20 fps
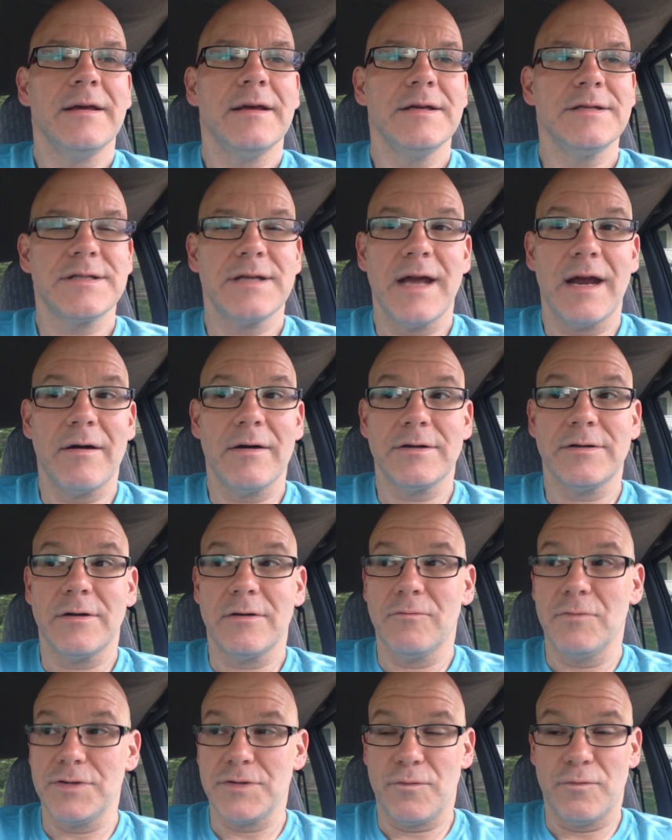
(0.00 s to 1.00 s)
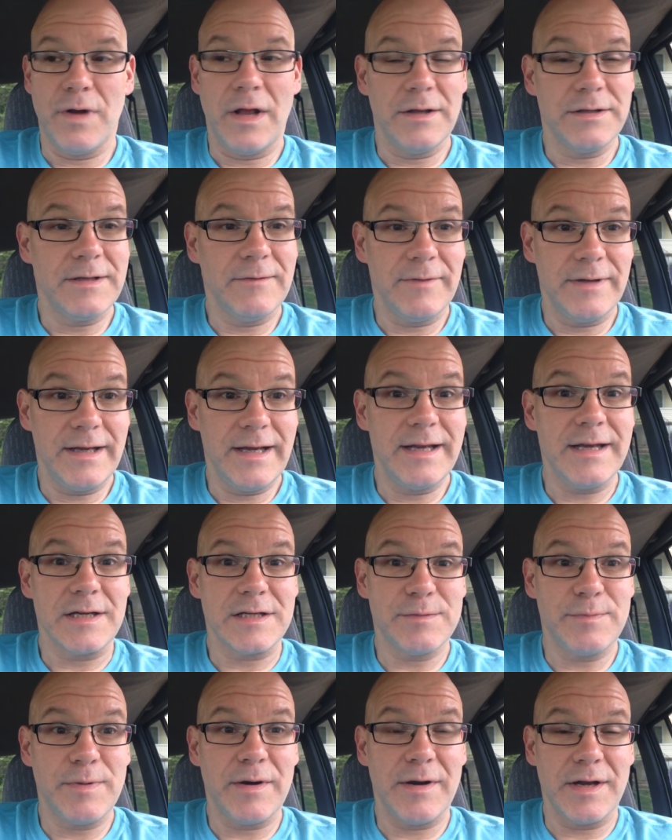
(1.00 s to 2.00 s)
His character was a relatively
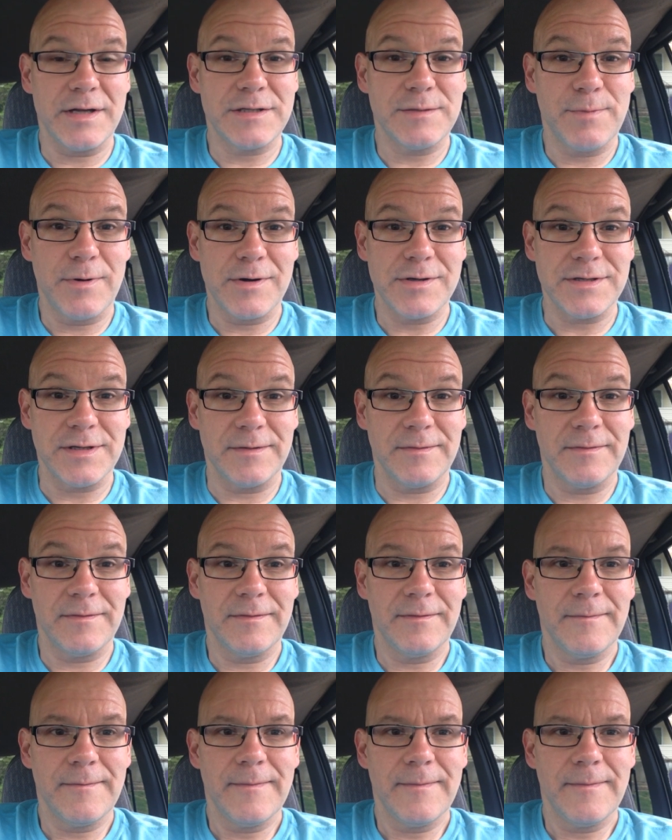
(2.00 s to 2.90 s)
inexperienced person,